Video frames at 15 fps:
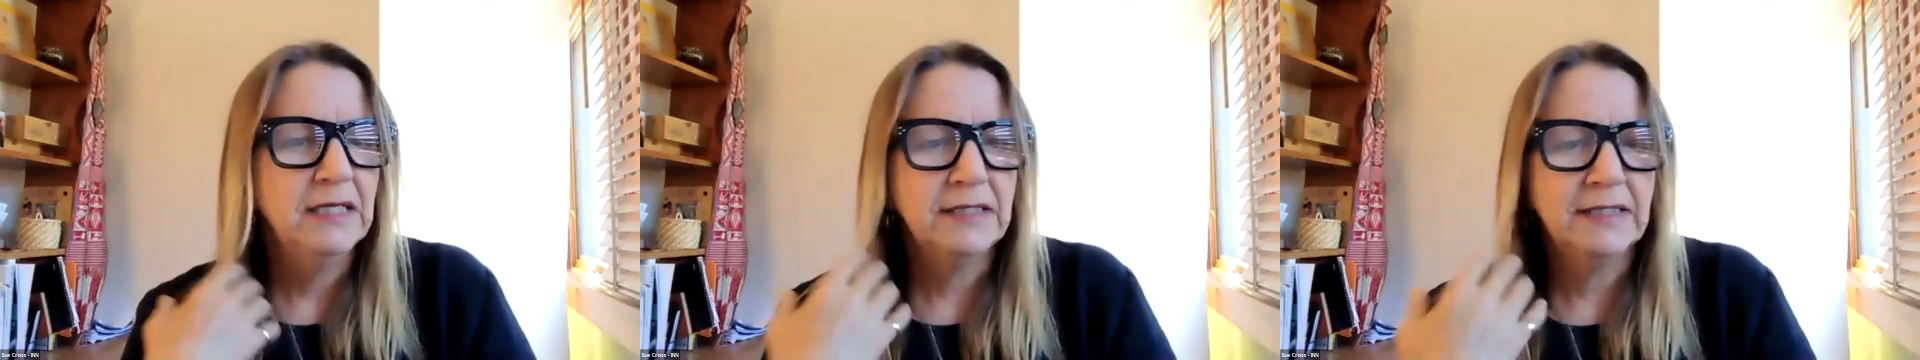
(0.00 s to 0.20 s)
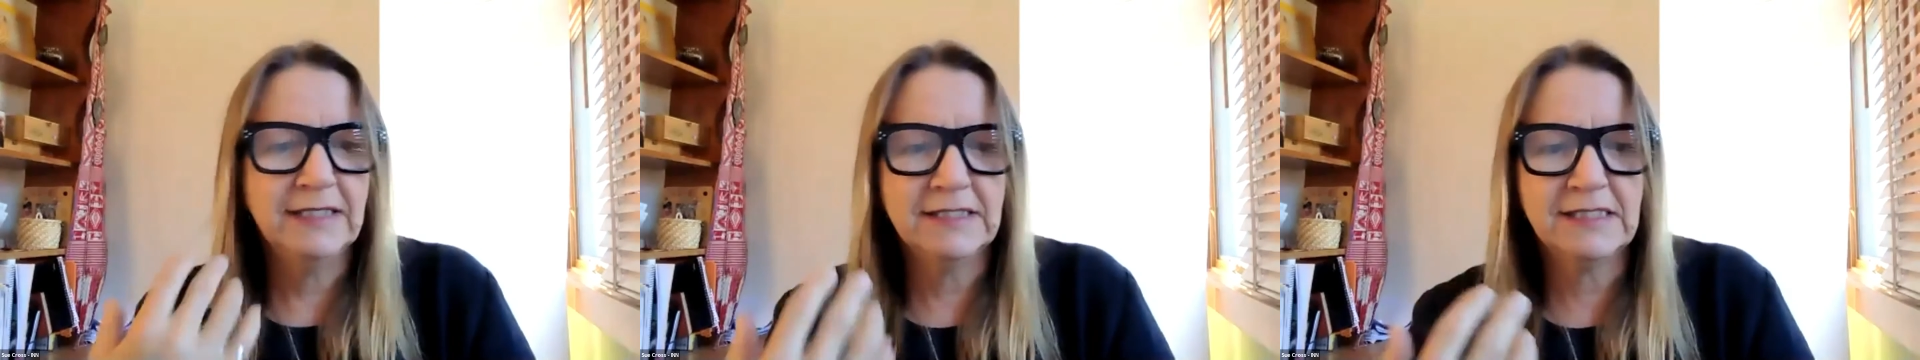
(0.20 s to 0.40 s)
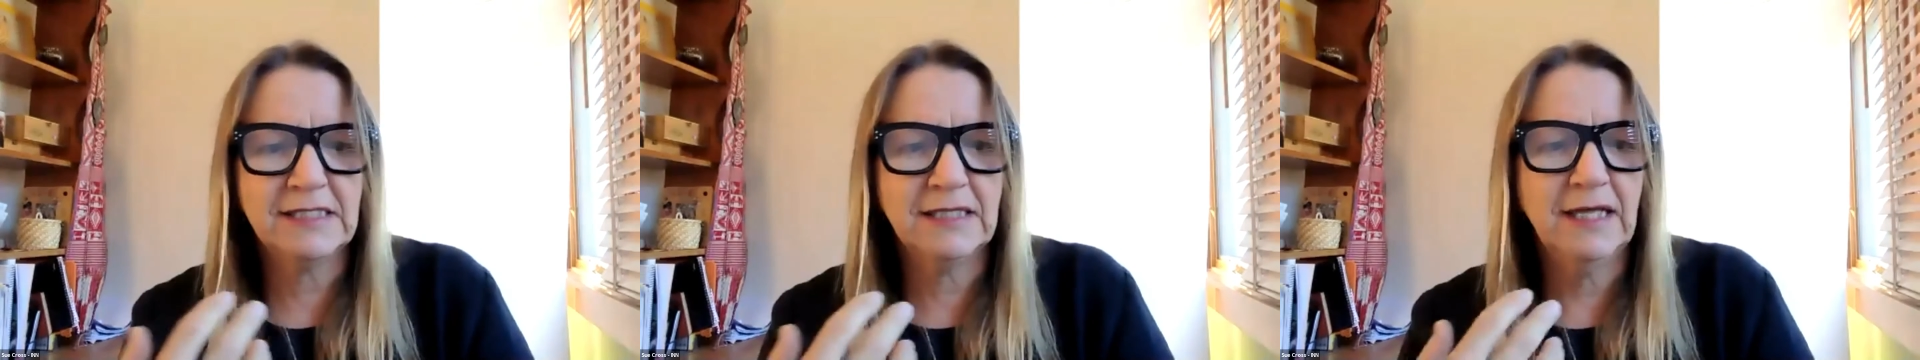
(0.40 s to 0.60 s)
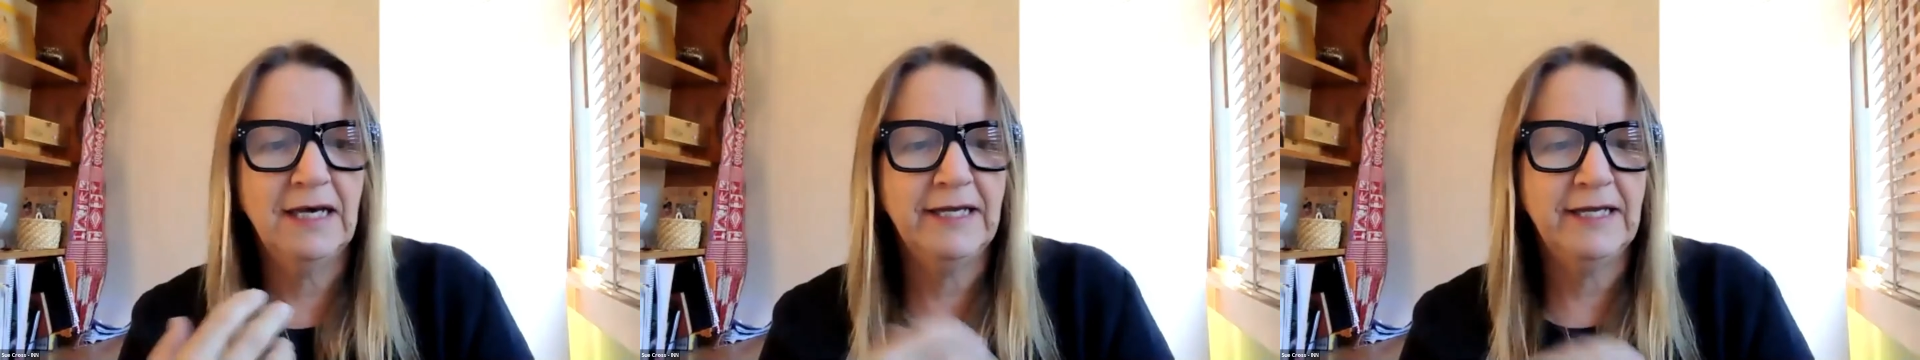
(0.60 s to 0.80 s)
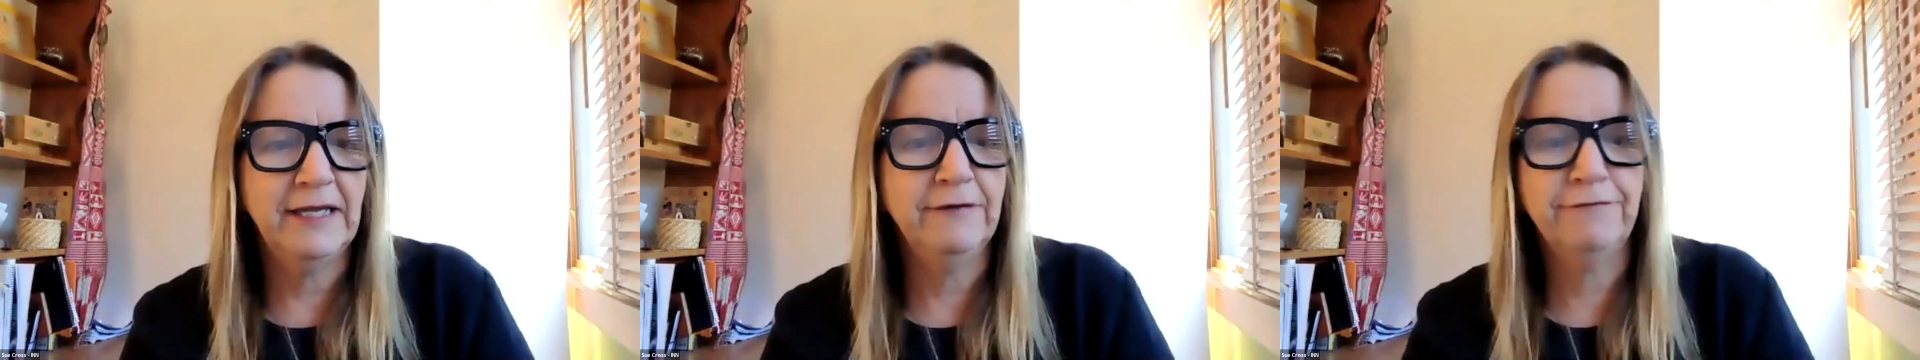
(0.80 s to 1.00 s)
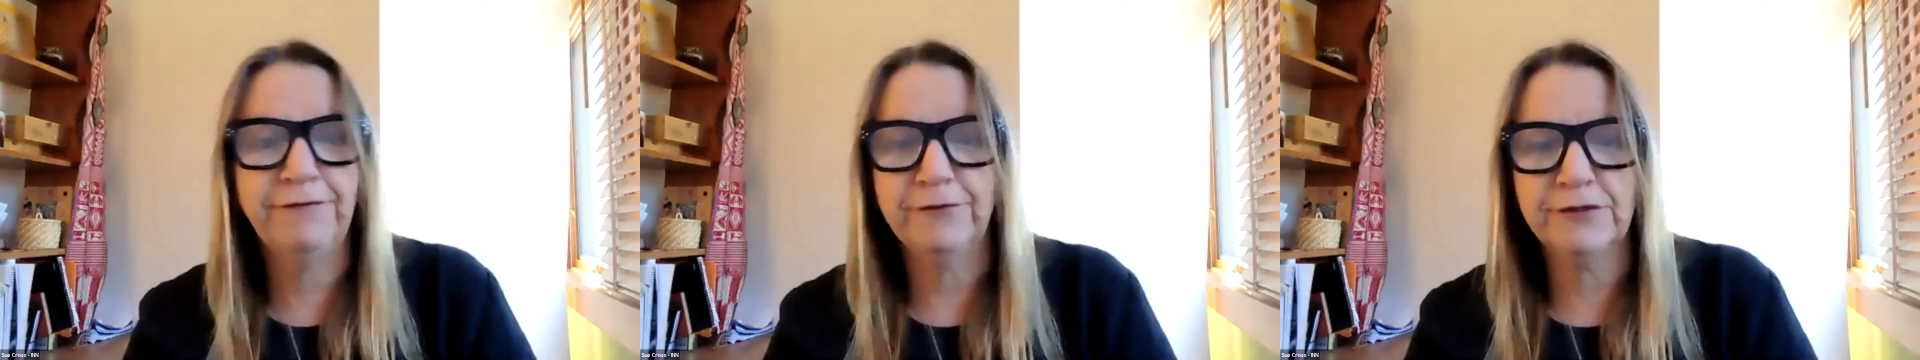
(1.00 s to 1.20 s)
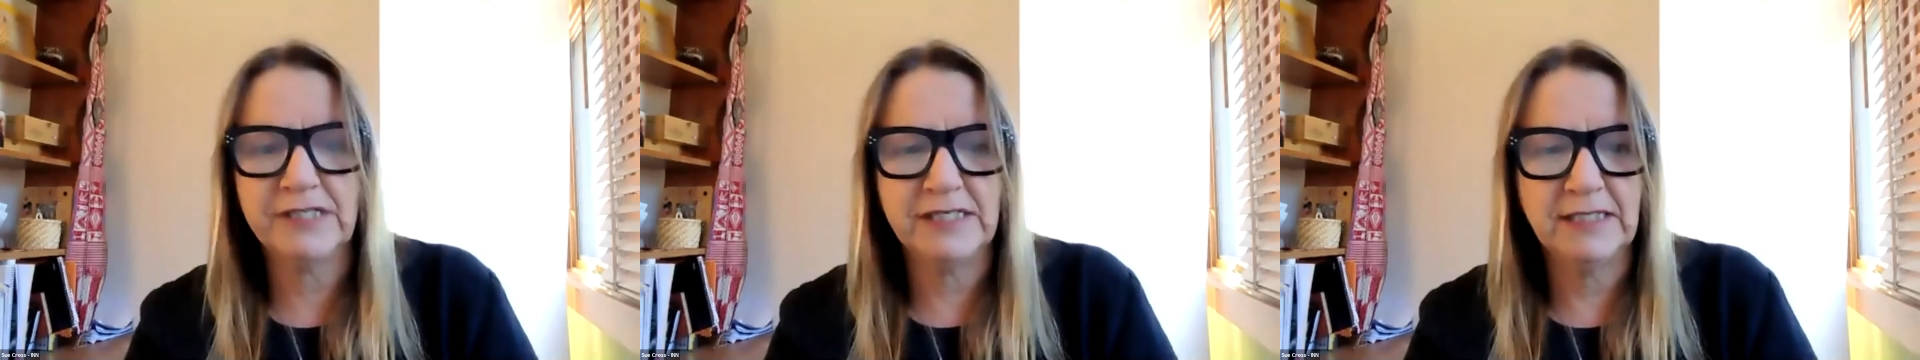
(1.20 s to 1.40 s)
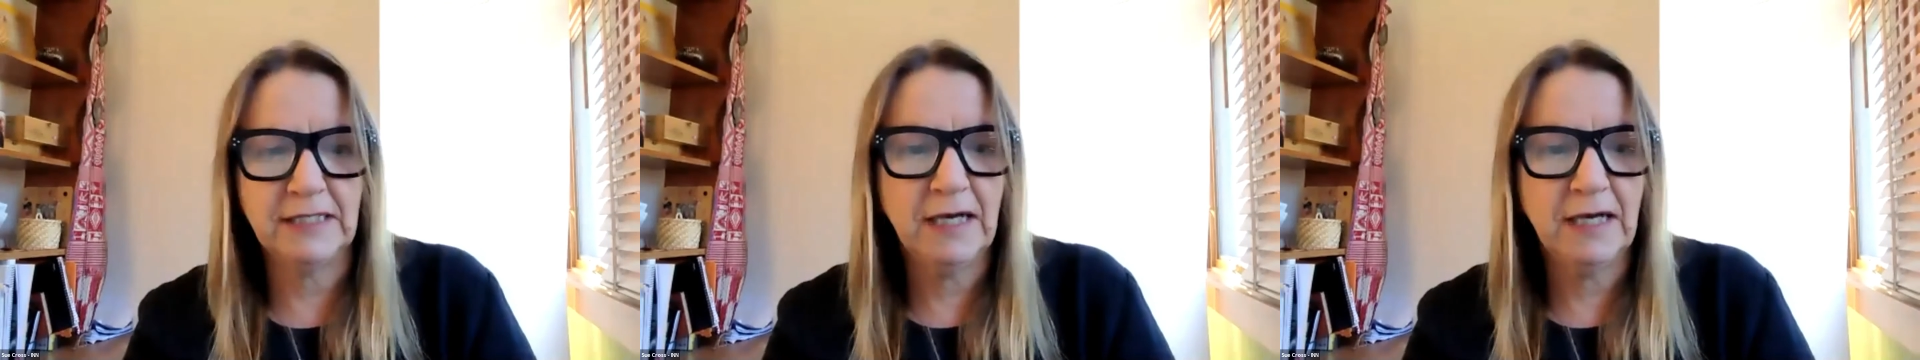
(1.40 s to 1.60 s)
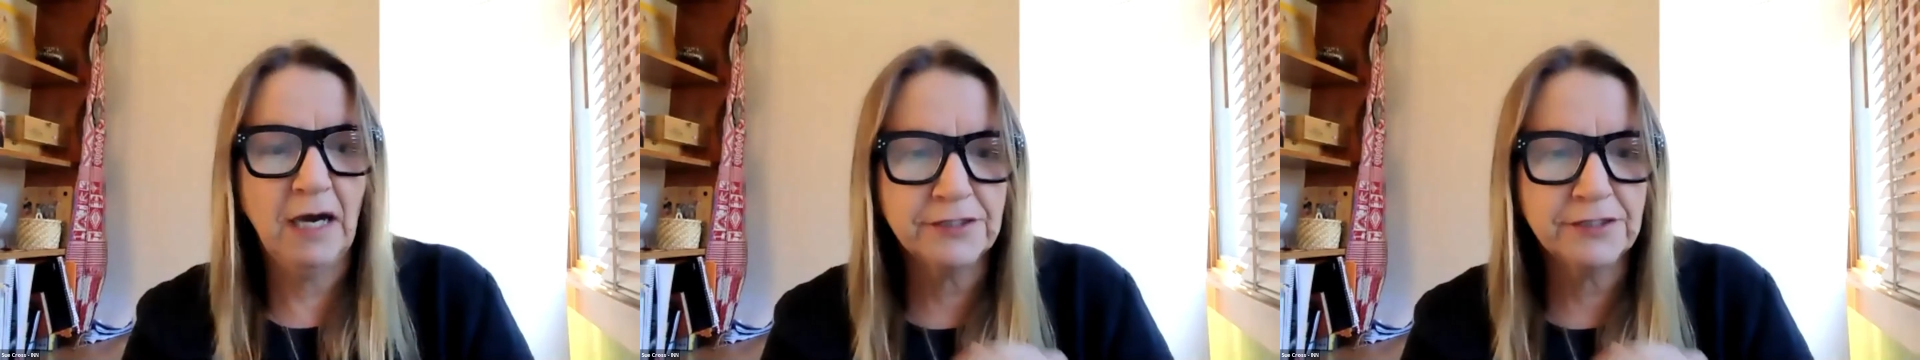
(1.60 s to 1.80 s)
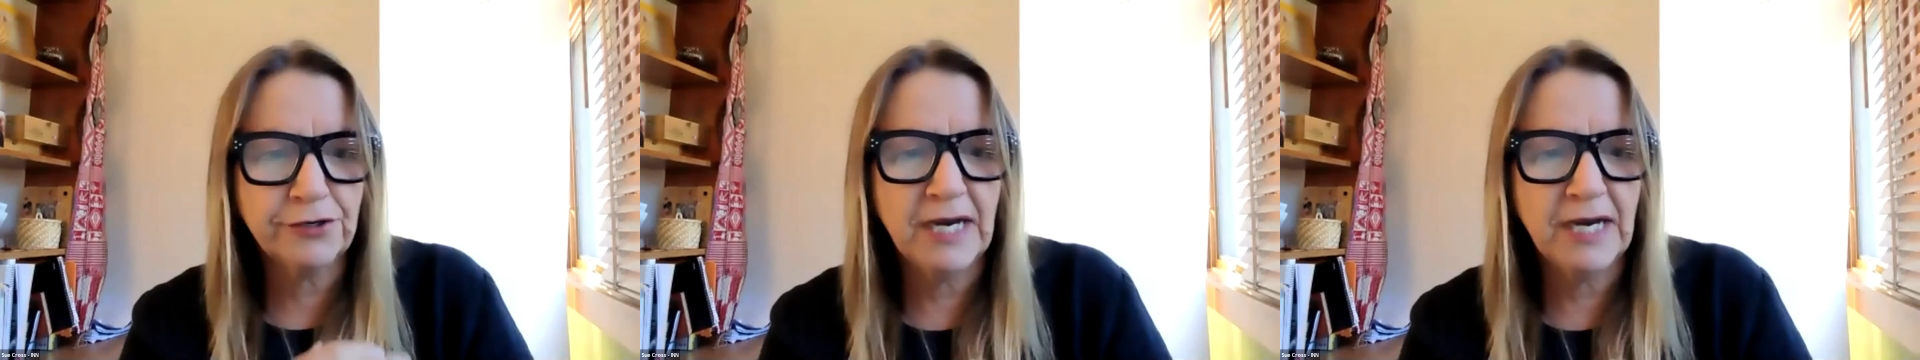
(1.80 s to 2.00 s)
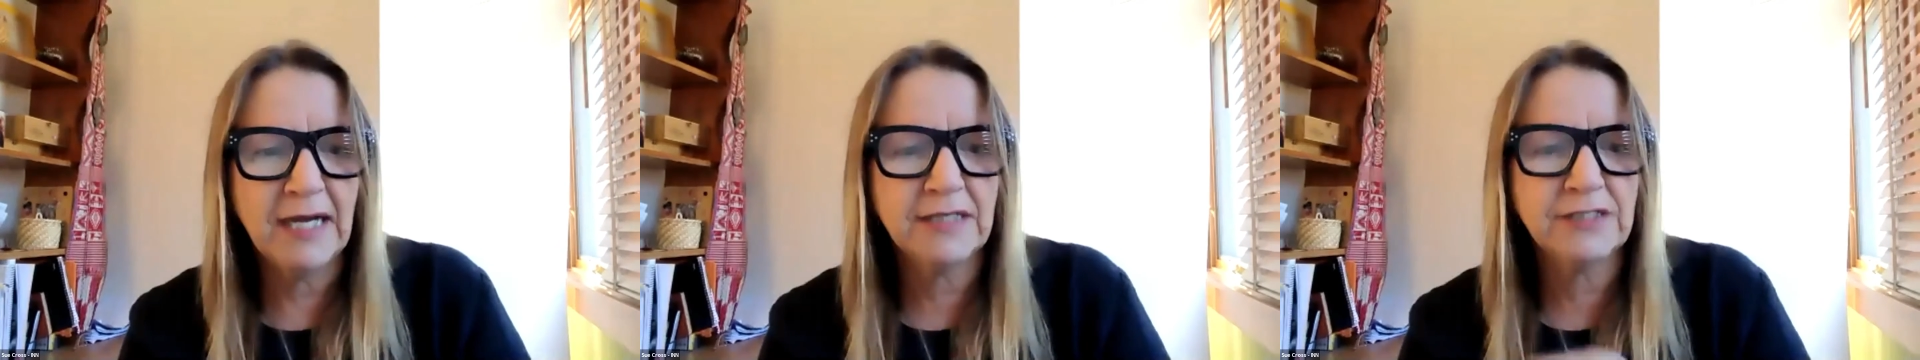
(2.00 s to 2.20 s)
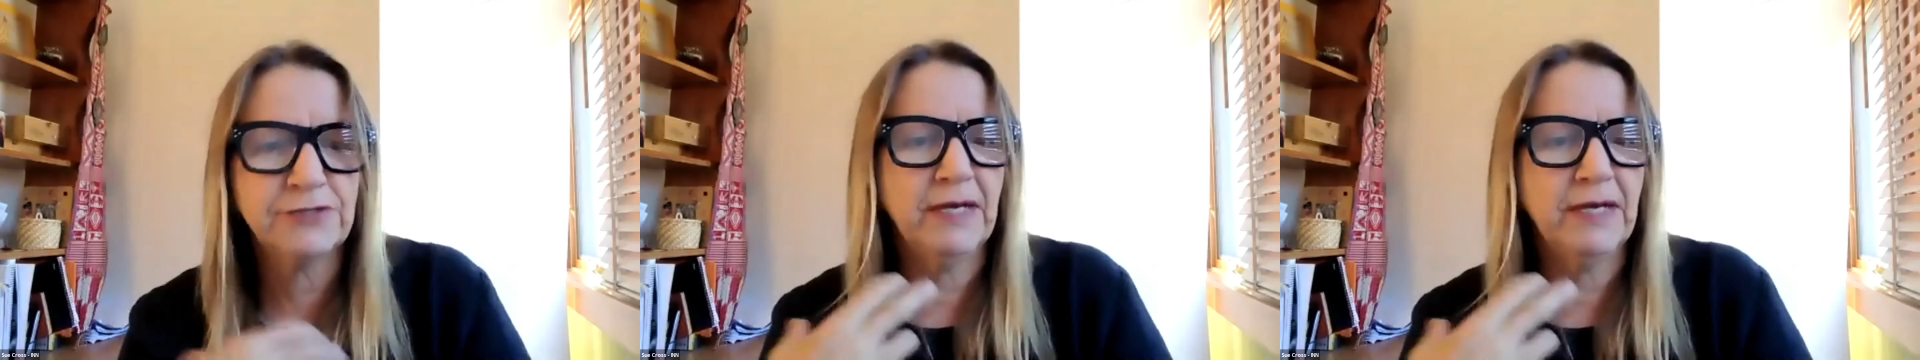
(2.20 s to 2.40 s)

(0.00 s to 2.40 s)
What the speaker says: things like enforcing contracts,